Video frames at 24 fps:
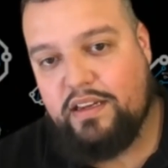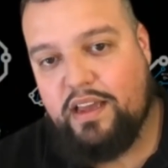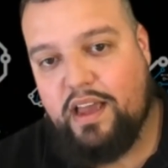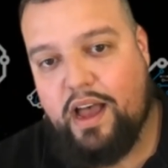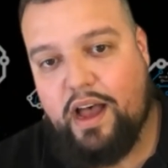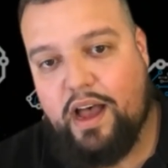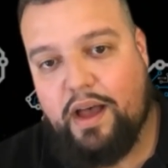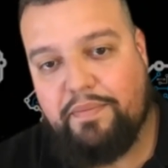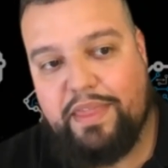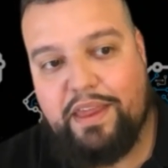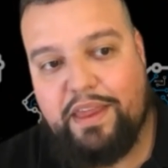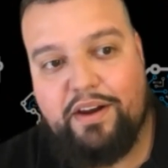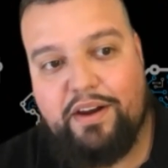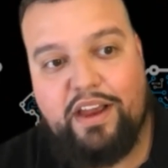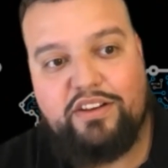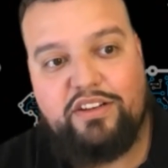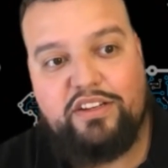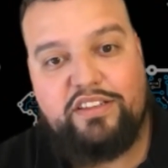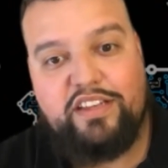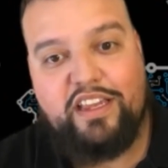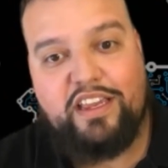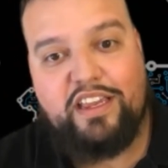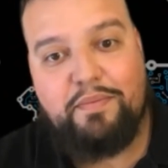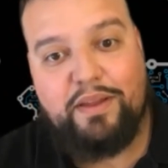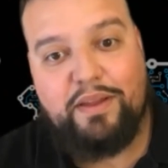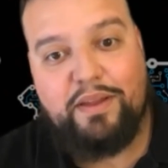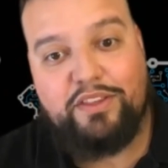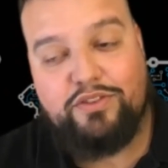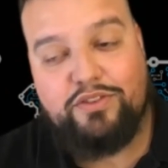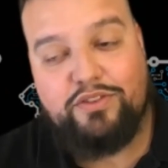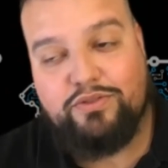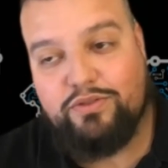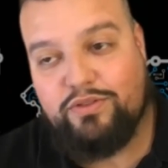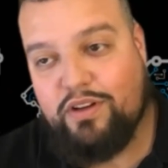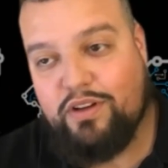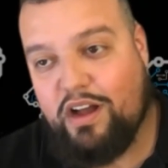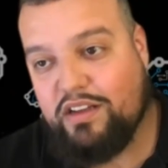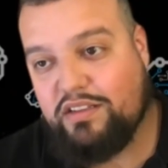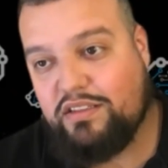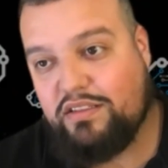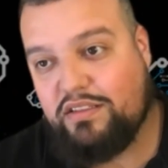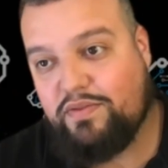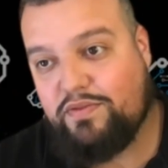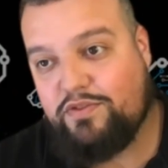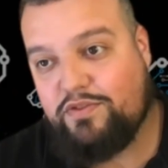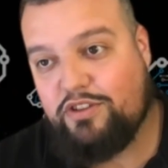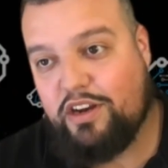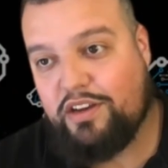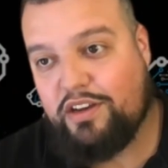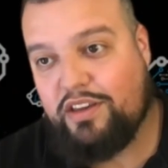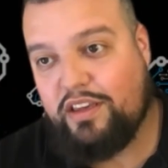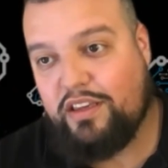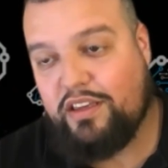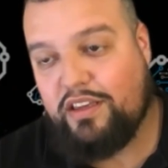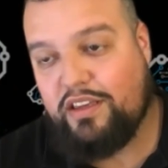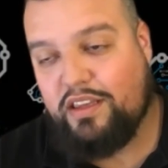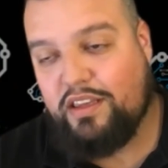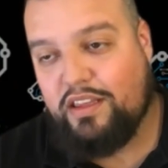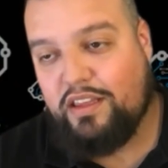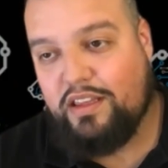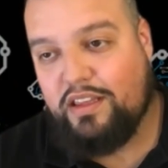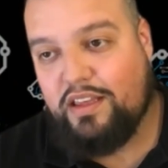They don't actually tell you about the true cost of trucking.